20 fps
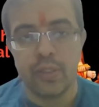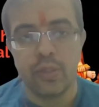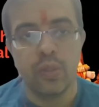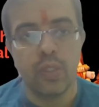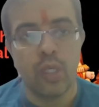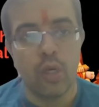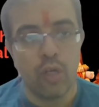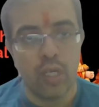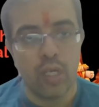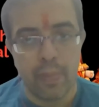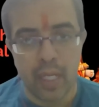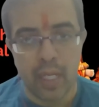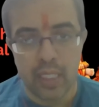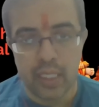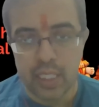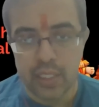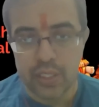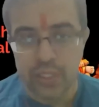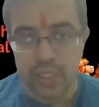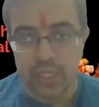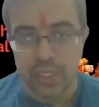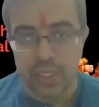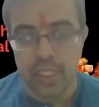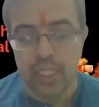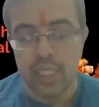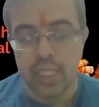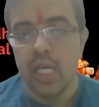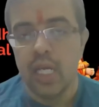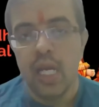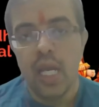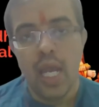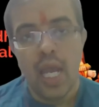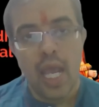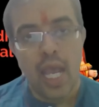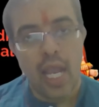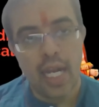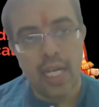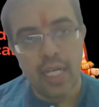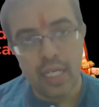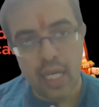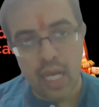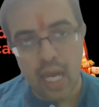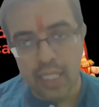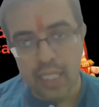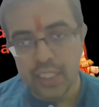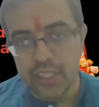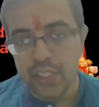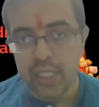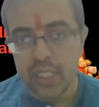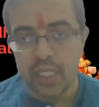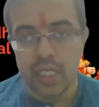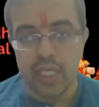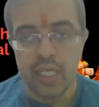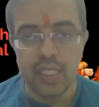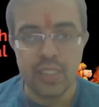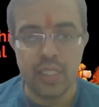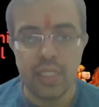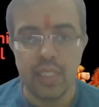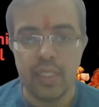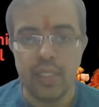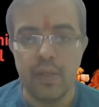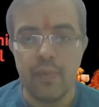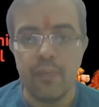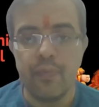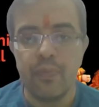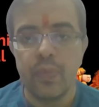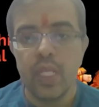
to Gaudapadacharya and Adi Shankaracharya.